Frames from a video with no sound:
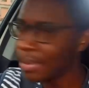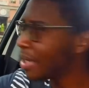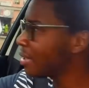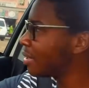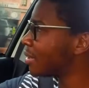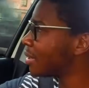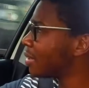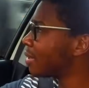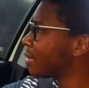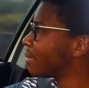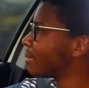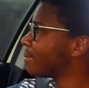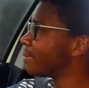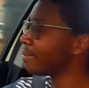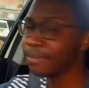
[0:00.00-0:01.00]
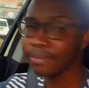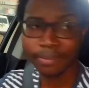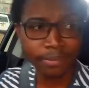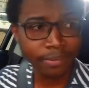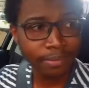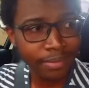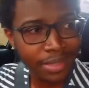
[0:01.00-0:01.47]
but
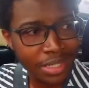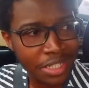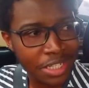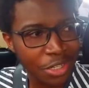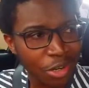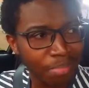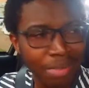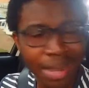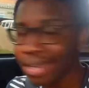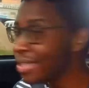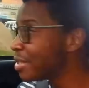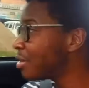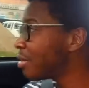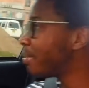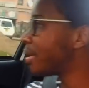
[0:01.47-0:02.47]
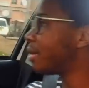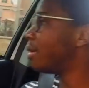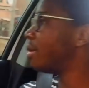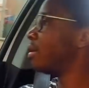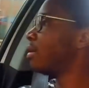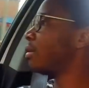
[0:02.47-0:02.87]
it's not bad, it's not bad.